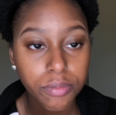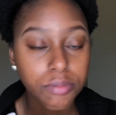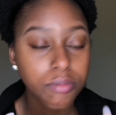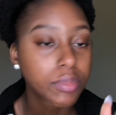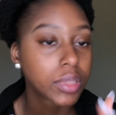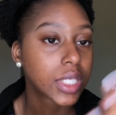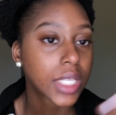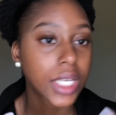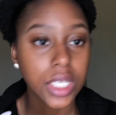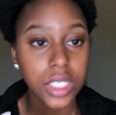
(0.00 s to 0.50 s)

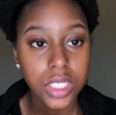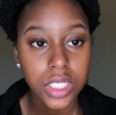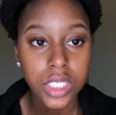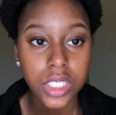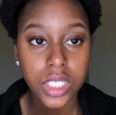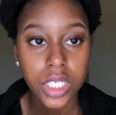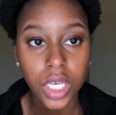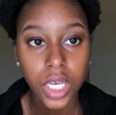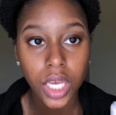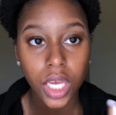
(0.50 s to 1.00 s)

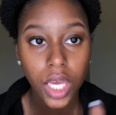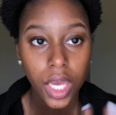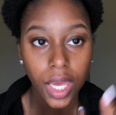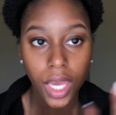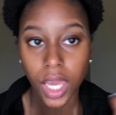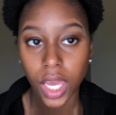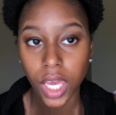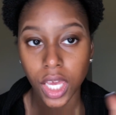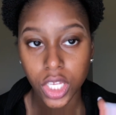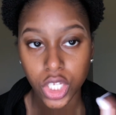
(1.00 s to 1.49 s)
blend
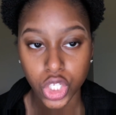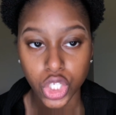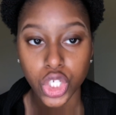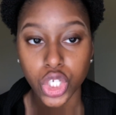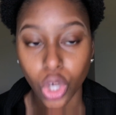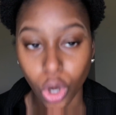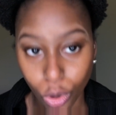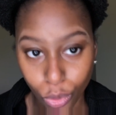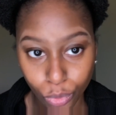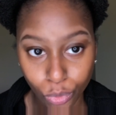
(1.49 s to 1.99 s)
and
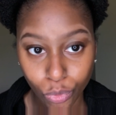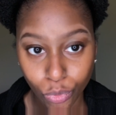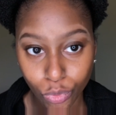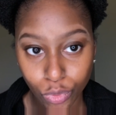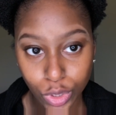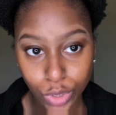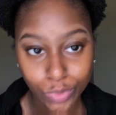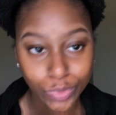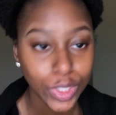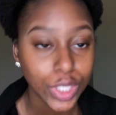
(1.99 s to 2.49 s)
go.
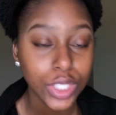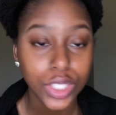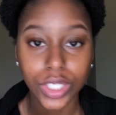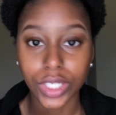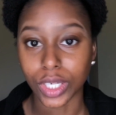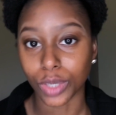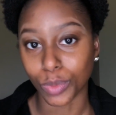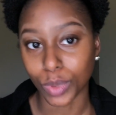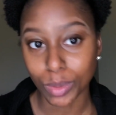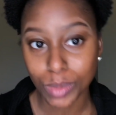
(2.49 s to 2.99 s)
You
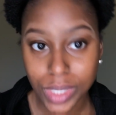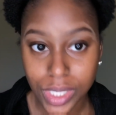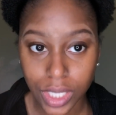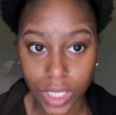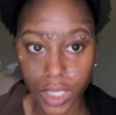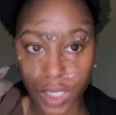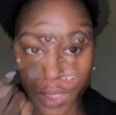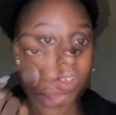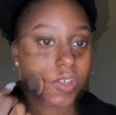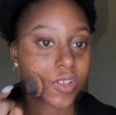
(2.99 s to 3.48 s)
get what I'm
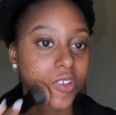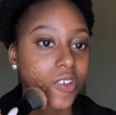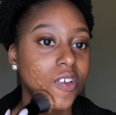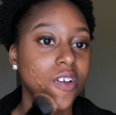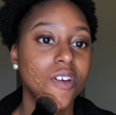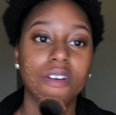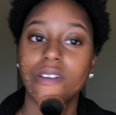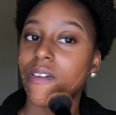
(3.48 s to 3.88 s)
saying?